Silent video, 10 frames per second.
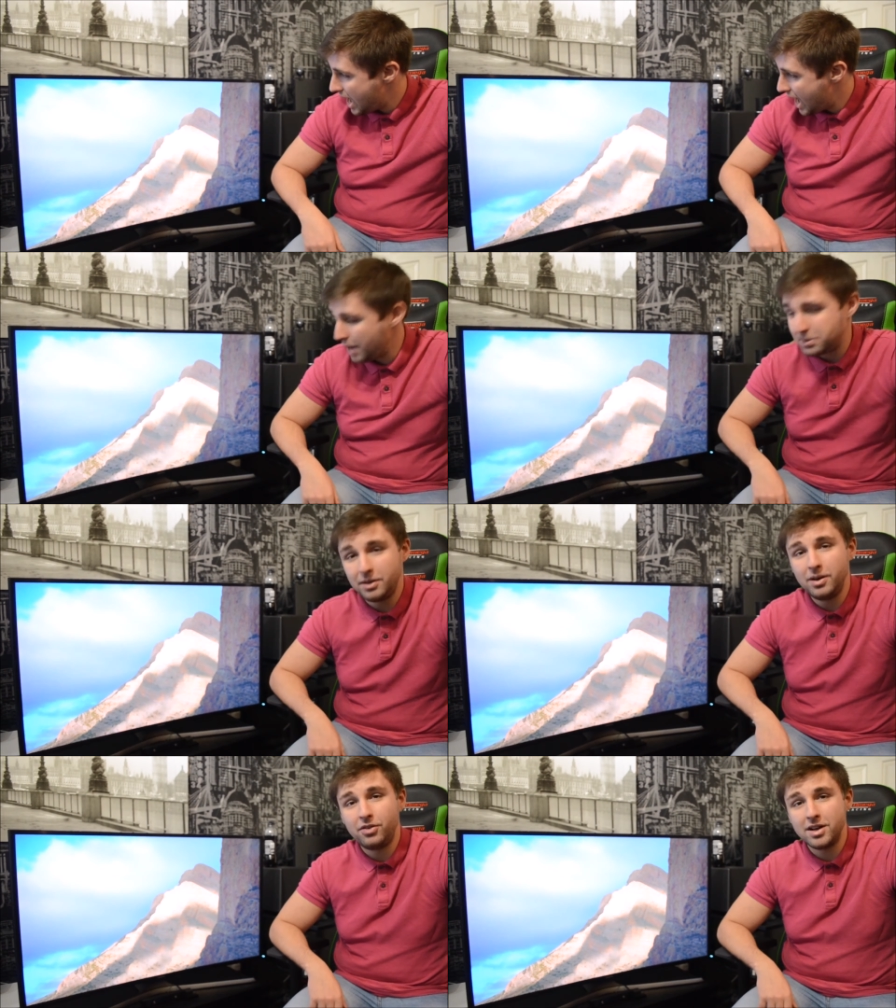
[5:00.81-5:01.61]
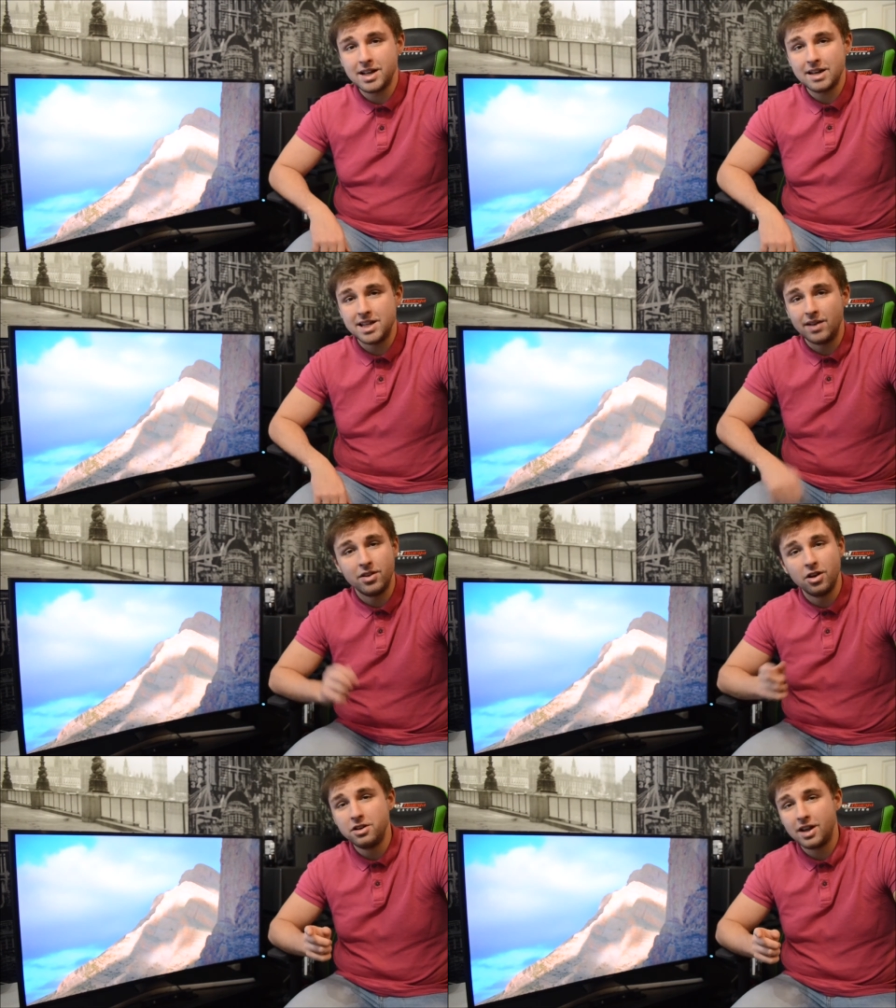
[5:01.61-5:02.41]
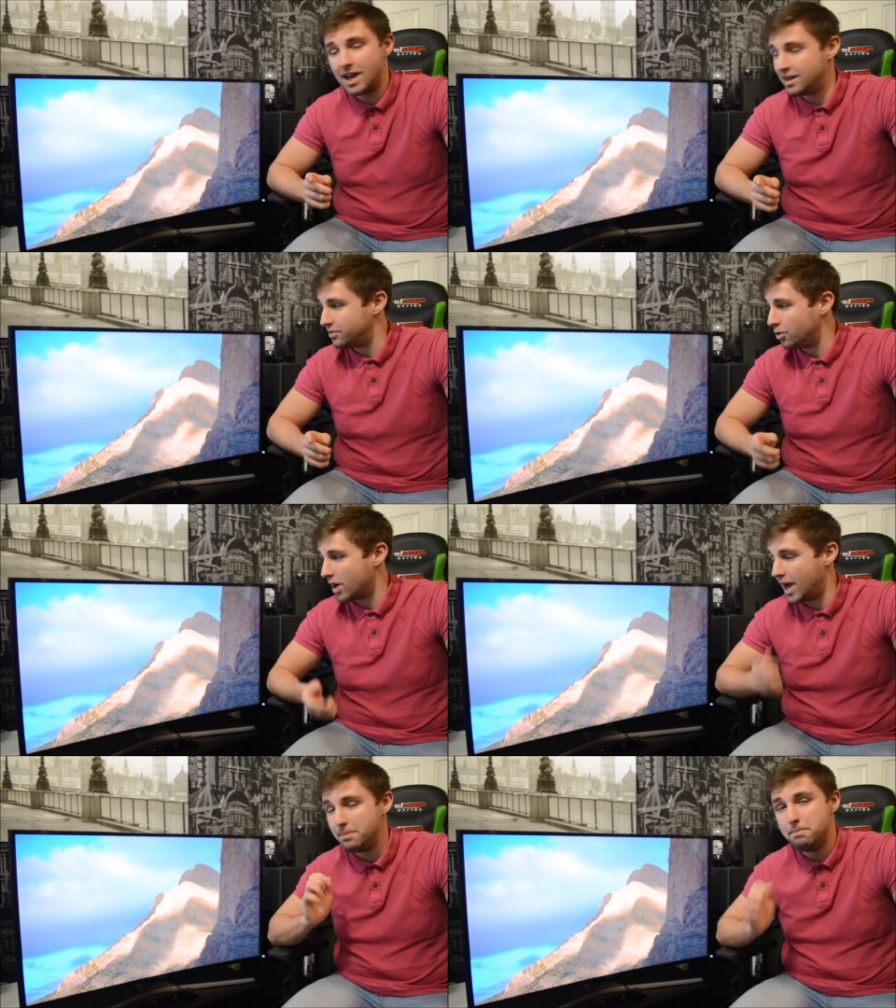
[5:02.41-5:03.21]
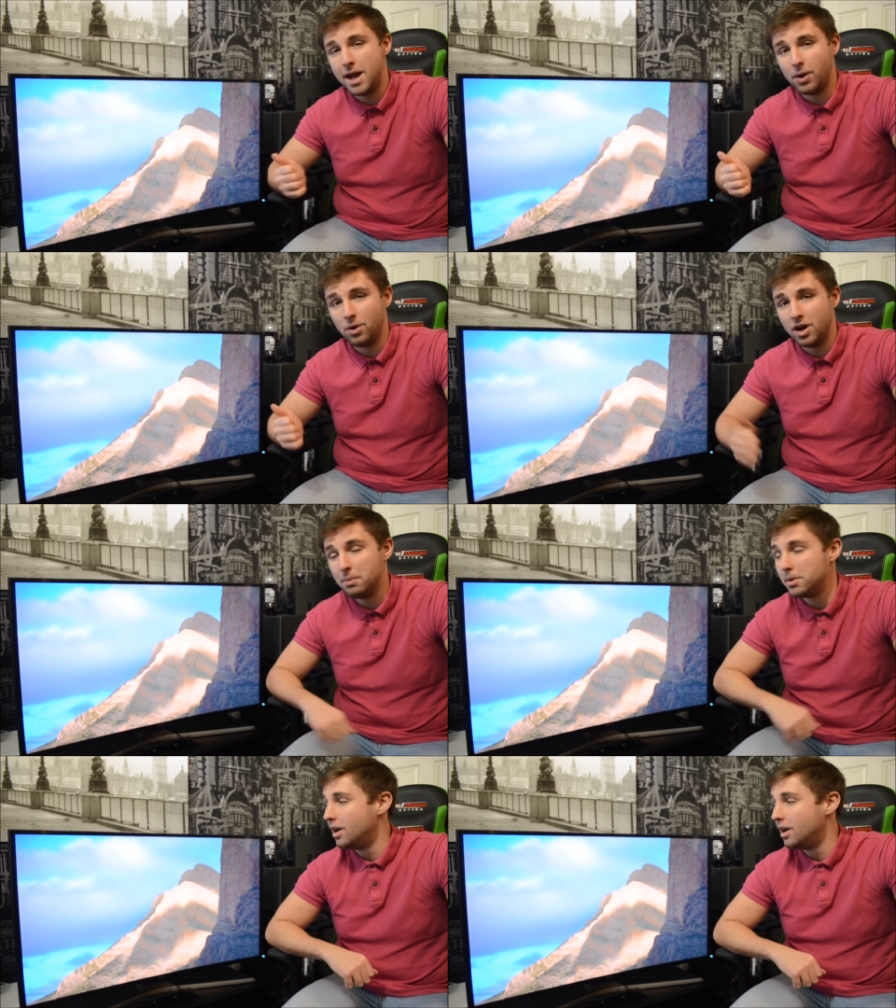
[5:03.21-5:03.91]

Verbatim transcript: absolutely fantastic. You're looking at getting into 4K, pick one up.